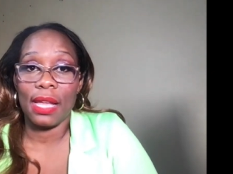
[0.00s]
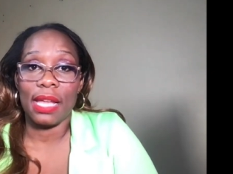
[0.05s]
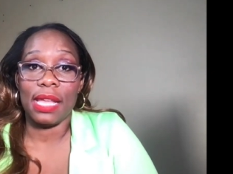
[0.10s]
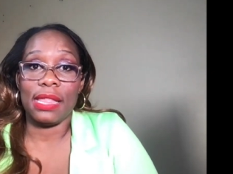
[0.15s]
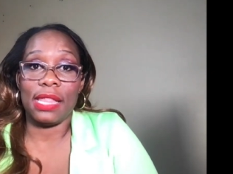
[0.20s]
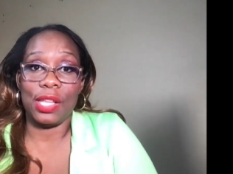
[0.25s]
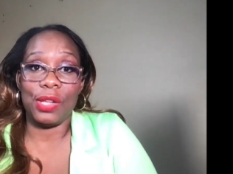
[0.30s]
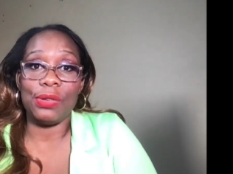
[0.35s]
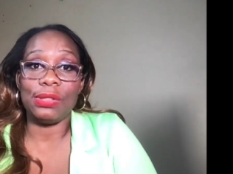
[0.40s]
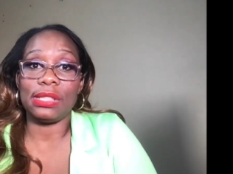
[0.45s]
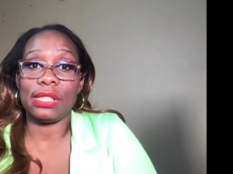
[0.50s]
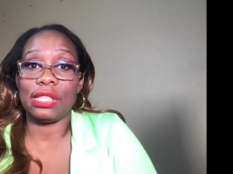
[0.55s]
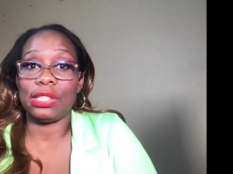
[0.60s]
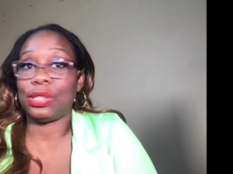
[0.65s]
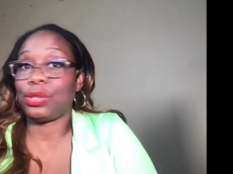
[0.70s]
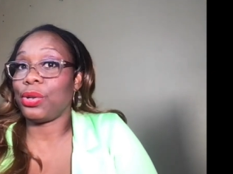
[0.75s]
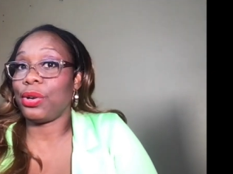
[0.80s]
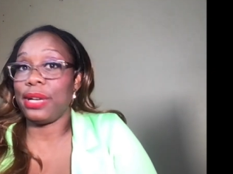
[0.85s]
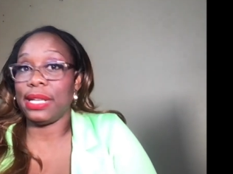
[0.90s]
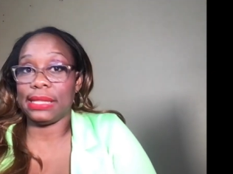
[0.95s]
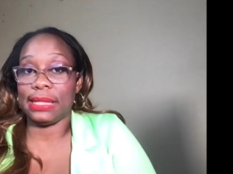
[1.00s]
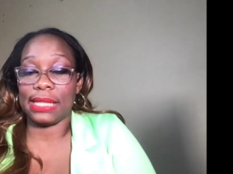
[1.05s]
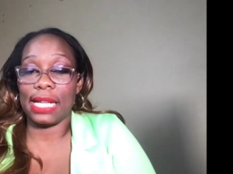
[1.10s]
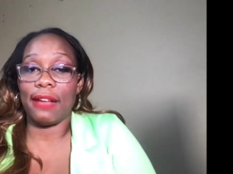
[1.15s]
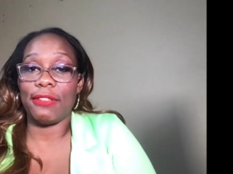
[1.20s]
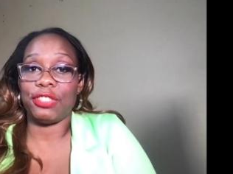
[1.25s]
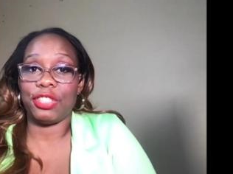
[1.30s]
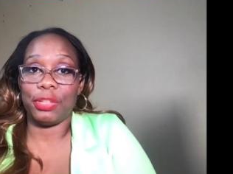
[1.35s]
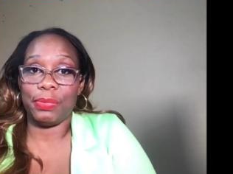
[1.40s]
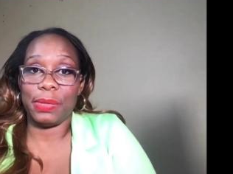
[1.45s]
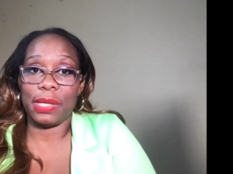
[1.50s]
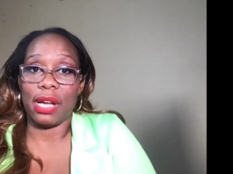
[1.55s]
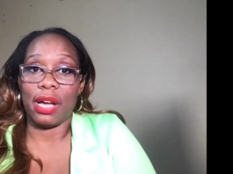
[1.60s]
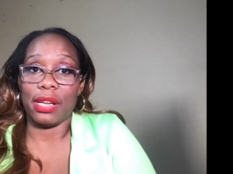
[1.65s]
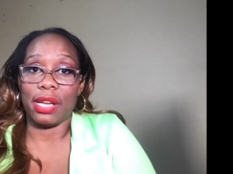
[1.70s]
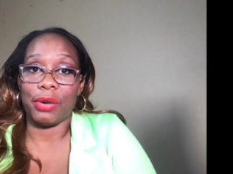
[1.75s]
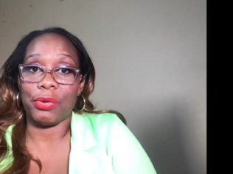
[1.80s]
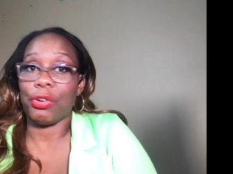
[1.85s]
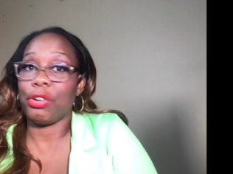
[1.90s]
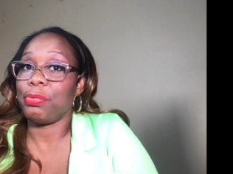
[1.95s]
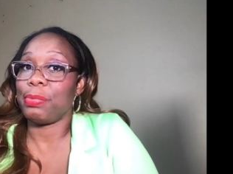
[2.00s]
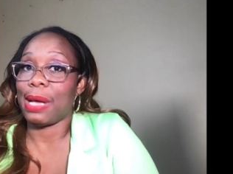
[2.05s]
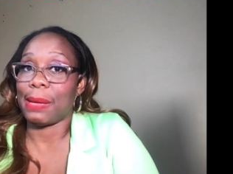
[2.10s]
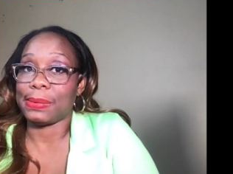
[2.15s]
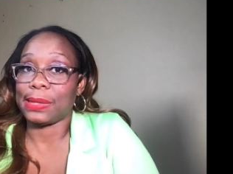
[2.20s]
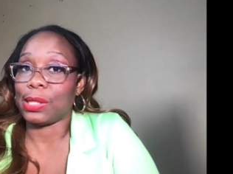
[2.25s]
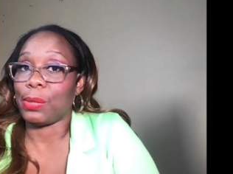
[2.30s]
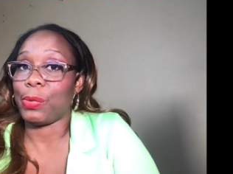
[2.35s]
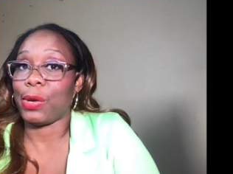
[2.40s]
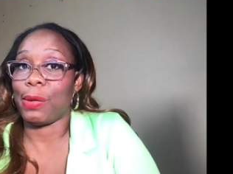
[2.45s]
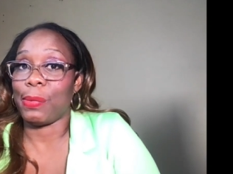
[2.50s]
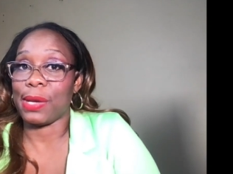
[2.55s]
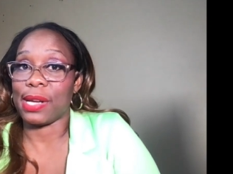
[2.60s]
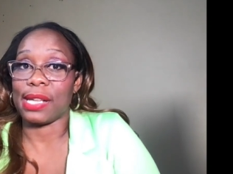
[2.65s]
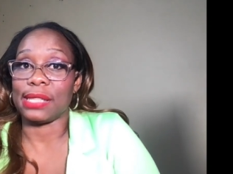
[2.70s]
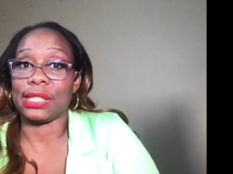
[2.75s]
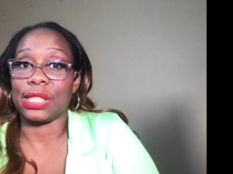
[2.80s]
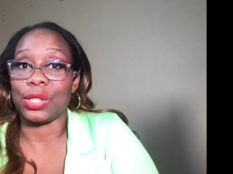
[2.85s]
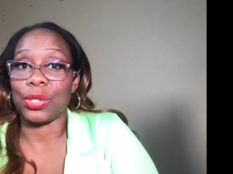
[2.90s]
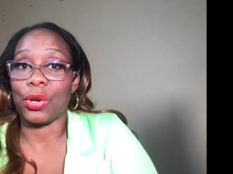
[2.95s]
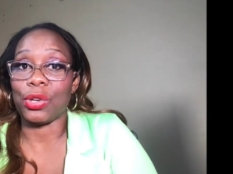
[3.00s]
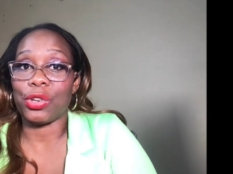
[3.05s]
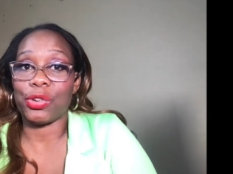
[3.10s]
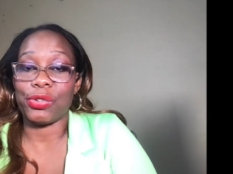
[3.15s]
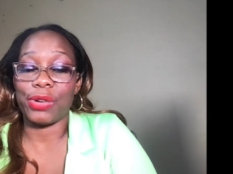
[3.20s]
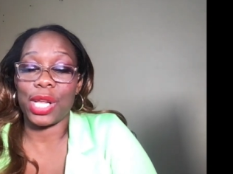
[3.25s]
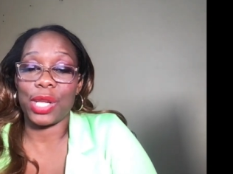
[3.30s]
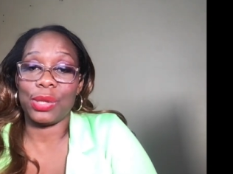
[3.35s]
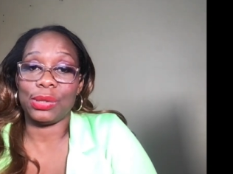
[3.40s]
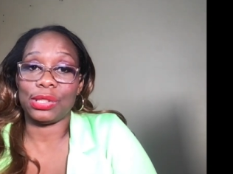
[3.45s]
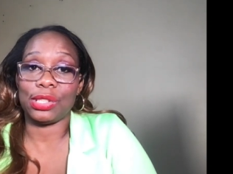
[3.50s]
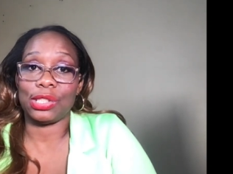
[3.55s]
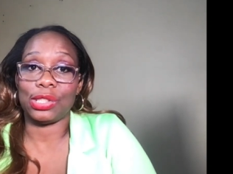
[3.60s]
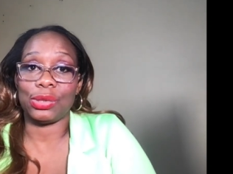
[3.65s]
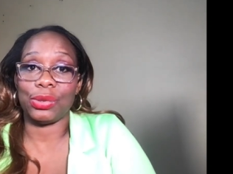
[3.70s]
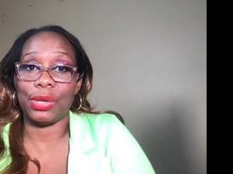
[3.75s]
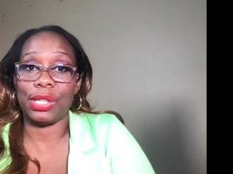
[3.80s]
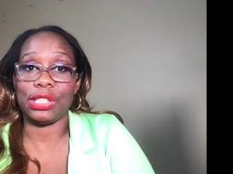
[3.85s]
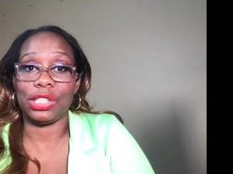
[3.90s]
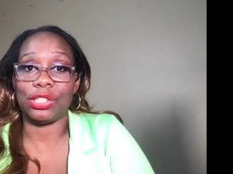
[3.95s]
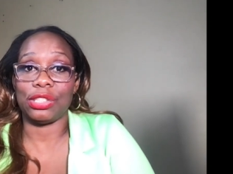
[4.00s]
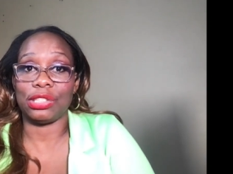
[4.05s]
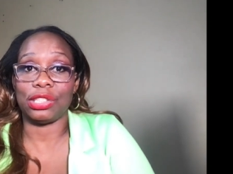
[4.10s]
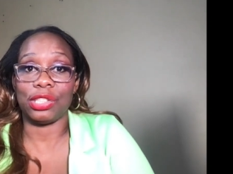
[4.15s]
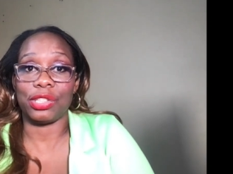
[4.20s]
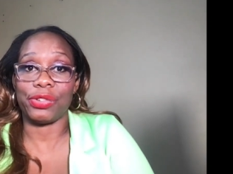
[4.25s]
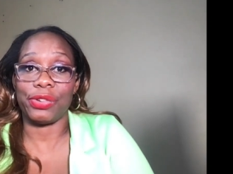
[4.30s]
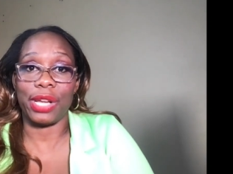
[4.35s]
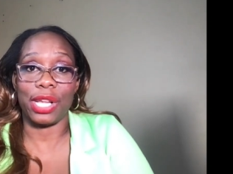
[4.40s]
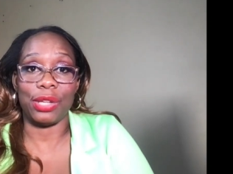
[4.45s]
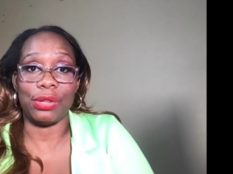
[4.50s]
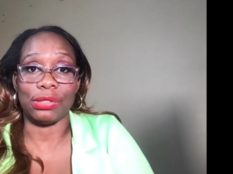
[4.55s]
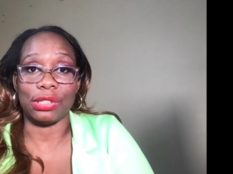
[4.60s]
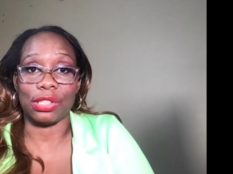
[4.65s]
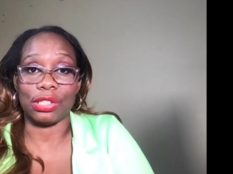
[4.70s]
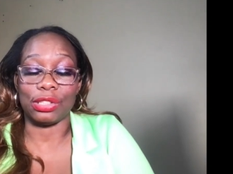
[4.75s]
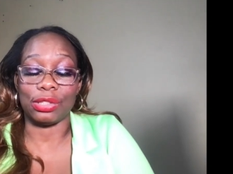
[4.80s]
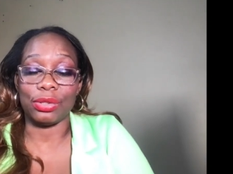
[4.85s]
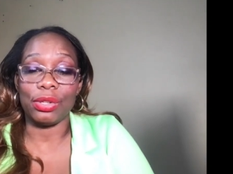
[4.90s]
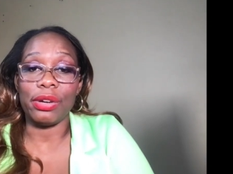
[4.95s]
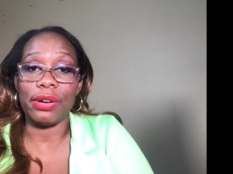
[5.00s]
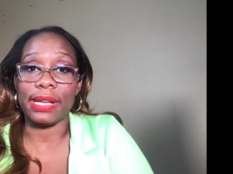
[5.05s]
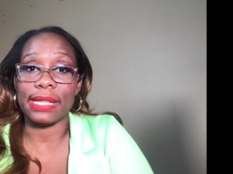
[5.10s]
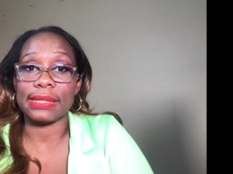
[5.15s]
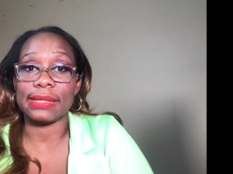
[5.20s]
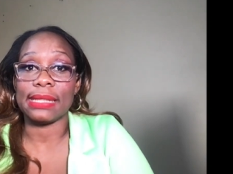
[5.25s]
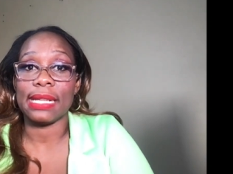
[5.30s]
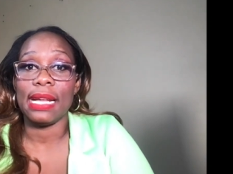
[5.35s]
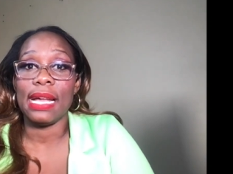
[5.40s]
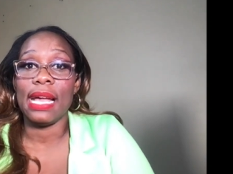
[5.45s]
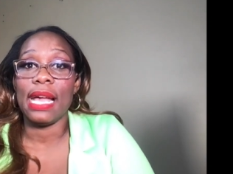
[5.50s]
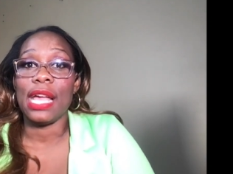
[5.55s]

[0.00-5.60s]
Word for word: the user story itself should be on a roadmap somewhere because you don't create user stories just to create user stories.